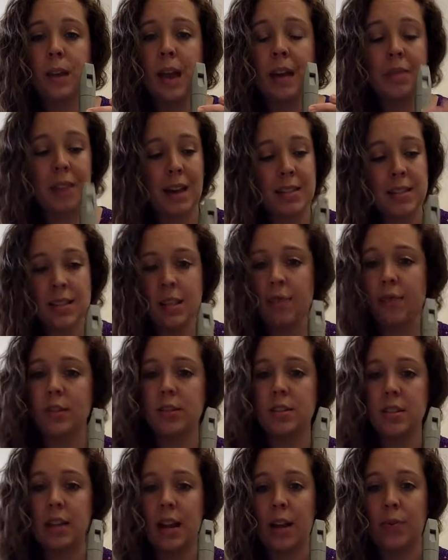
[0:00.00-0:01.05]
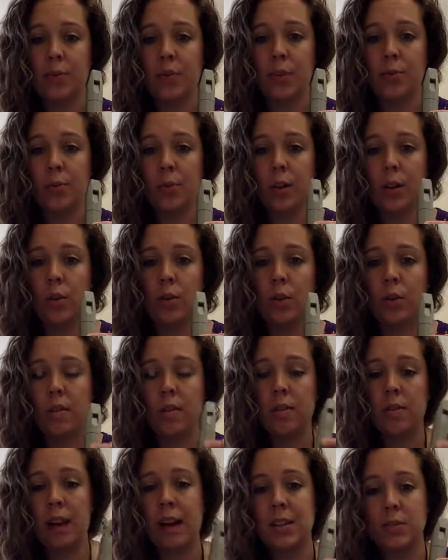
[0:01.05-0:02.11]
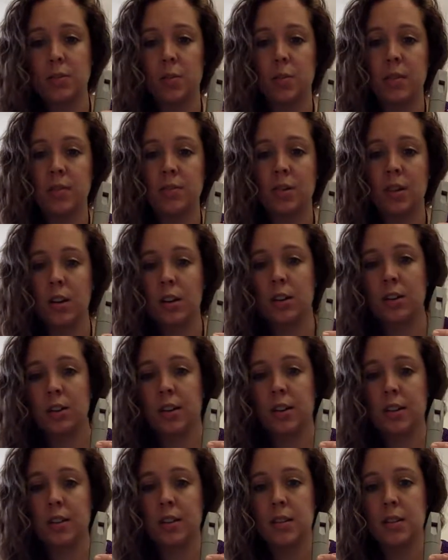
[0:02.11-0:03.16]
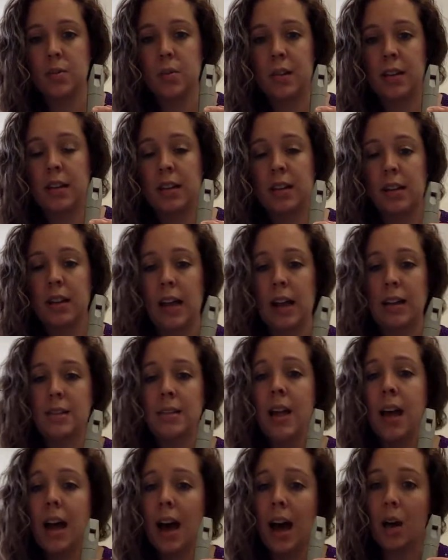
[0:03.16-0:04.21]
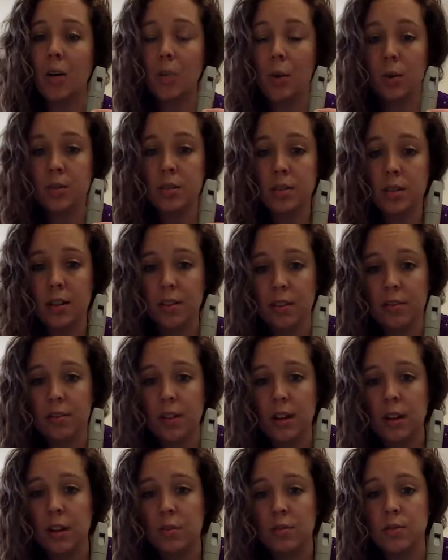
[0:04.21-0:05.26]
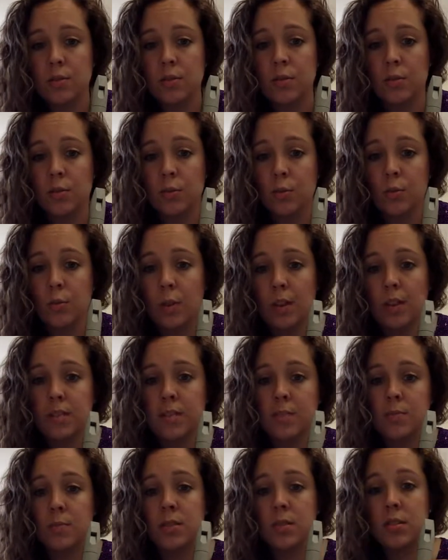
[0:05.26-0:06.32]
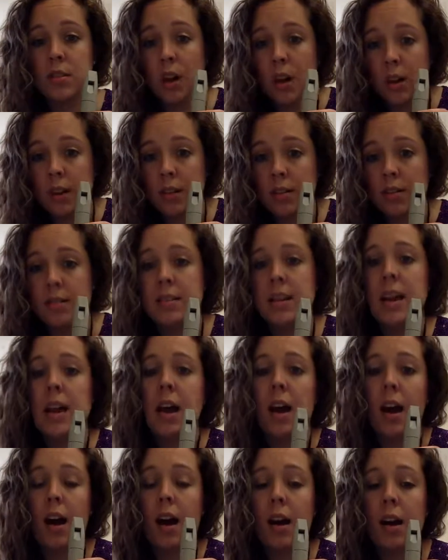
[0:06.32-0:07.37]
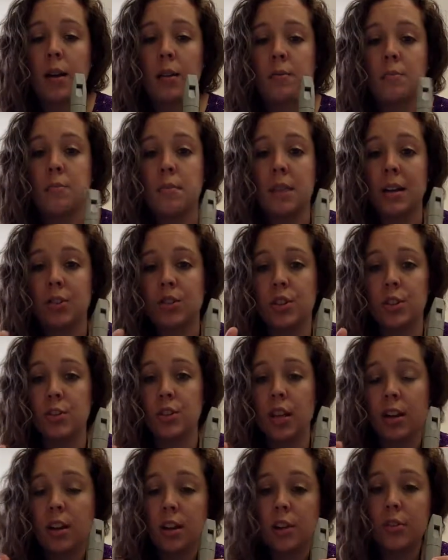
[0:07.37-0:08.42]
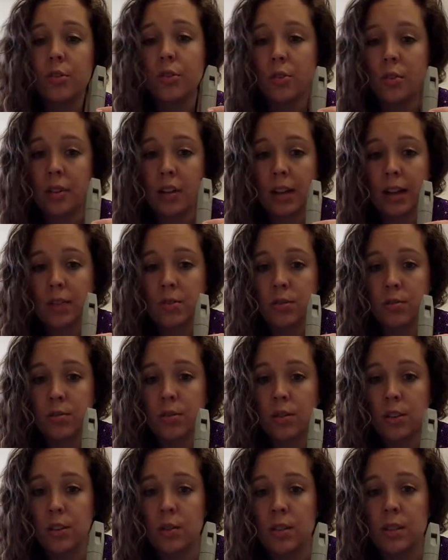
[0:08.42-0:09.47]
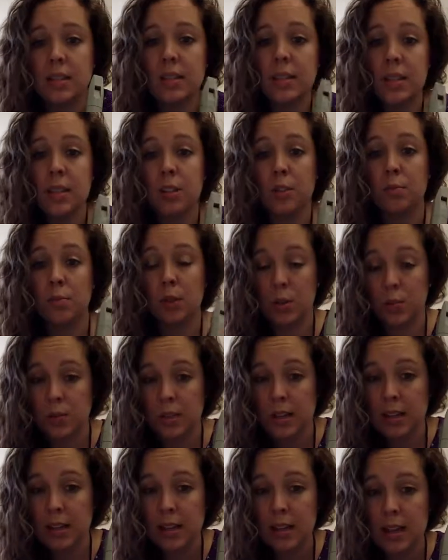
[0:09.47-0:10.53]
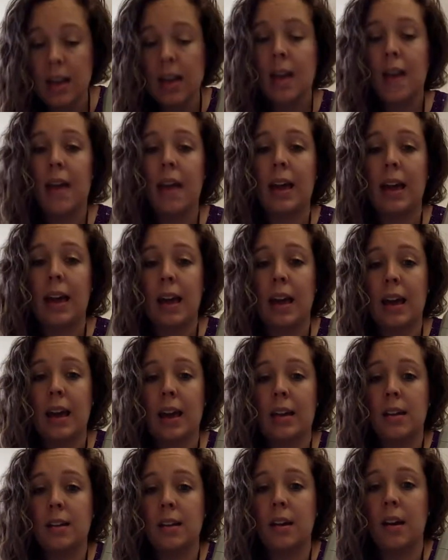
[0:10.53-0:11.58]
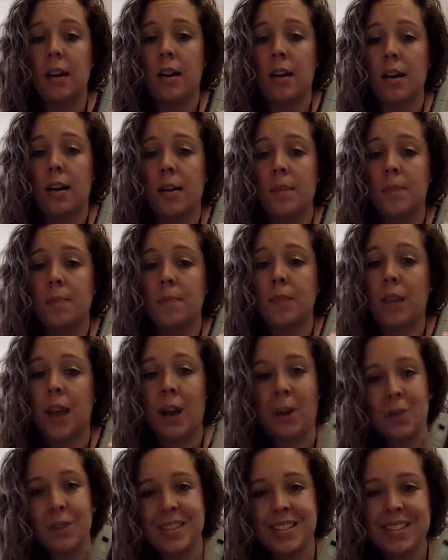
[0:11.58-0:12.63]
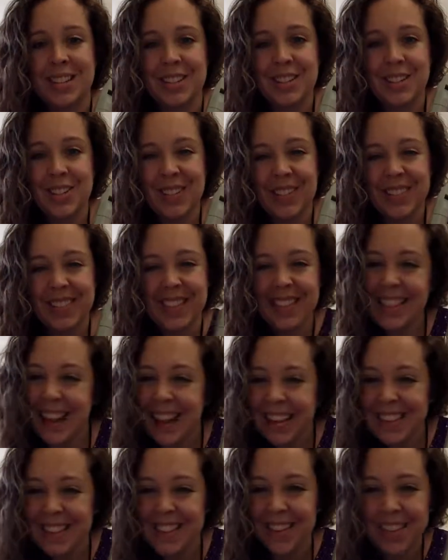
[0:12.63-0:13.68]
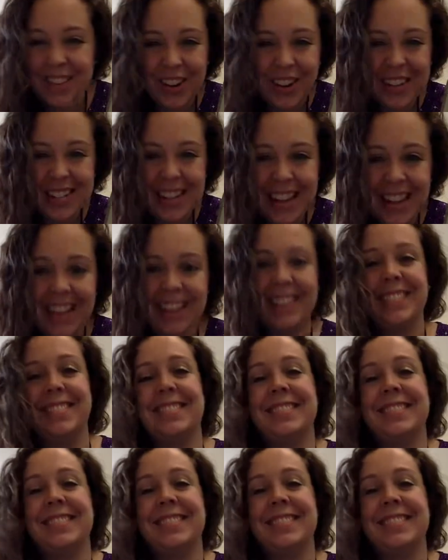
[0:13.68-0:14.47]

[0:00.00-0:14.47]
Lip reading: that's it for today for the precorder. That's what we've started learning this week in class. I'll post another video soon with some songs. Make sure you check our Google Classroom so that you can see your music. And I will see you soon. Thanks. Have a great day.